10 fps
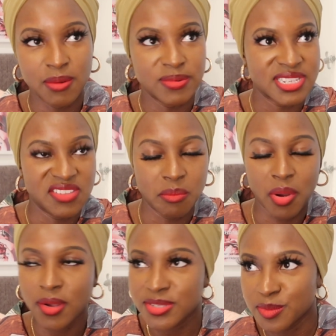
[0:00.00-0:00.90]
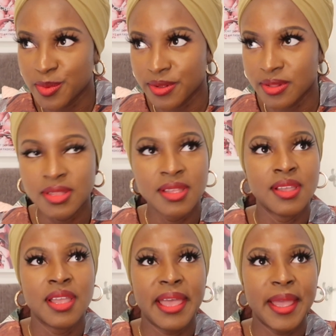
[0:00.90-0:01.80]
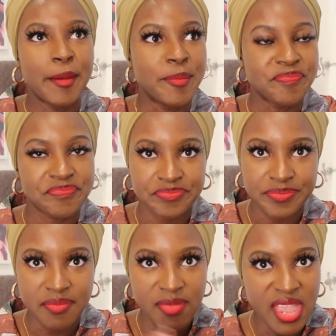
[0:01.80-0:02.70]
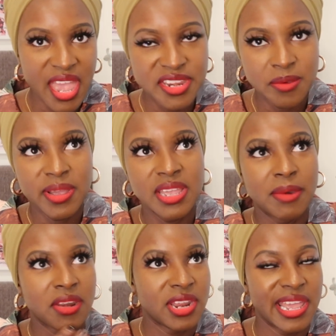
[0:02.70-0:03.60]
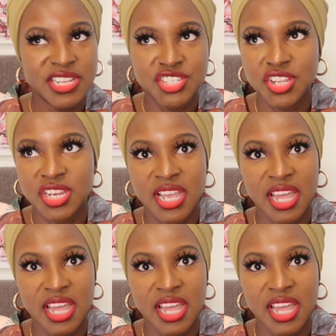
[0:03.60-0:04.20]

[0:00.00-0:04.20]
it wasn't even possible. Anyway, went on a hair journey